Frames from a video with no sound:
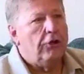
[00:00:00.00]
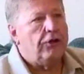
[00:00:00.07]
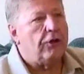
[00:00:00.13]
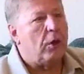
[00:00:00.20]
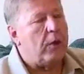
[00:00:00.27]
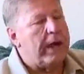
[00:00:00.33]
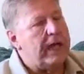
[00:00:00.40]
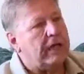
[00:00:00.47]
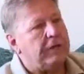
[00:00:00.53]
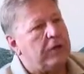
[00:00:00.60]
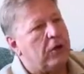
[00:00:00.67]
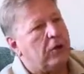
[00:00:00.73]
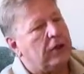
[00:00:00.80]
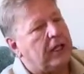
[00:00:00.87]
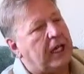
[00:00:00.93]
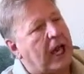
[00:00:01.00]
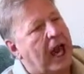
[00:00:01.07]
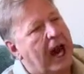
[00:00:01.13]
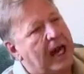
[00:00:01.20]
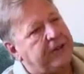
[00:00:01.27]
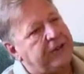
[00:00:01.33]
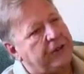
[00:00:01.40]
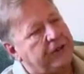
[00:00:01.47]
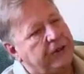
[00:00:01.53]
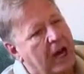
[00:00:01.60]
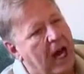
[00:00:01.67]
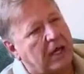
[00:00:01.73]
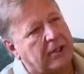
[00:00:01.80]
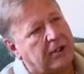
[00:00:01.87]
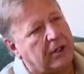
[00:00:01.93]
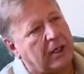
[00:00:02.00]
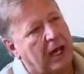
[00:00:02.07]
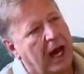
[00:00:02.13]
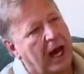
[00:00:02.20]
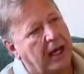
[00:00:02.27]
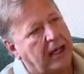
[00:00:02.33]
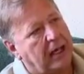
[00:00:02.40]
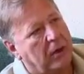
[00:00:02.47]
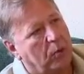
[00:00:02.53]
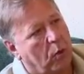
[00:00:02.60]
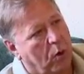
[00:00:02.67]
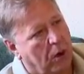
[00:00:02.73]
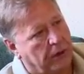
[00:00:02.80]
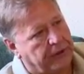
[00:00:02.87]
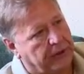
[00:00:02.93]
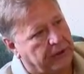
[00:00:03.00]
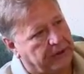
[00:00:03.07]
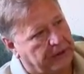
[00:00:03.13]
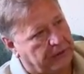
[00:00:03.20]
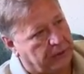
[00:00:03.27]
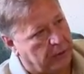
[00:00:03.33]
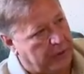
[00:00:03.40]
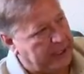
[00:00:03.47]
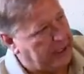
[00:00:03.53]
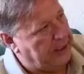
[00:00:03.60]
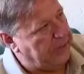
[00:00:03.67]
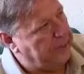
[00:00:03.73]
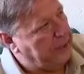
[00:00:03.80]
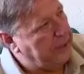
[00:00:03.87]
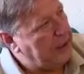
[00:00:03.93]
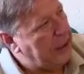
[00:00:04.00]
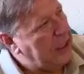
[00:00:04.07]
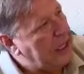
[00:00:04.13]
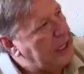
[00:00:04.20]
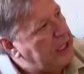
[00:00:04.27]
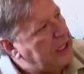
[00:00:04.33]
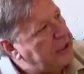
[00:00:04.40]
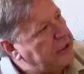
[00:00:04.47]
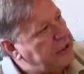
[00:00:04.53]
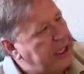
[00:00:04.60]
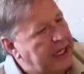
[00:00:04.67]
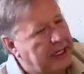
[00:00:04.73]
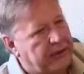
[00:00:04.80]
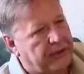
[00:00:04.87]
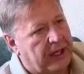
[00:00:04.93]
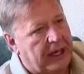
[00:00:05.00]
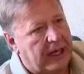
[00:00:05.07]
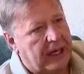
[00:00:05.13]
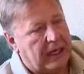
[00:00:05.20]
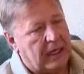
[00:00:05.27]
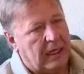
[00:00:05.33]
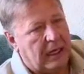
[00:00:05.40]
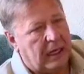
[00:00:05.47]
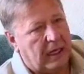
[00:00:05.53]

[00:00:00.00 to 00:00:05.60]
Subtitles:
So we interviewed Dr. Katya Walter this week. She is a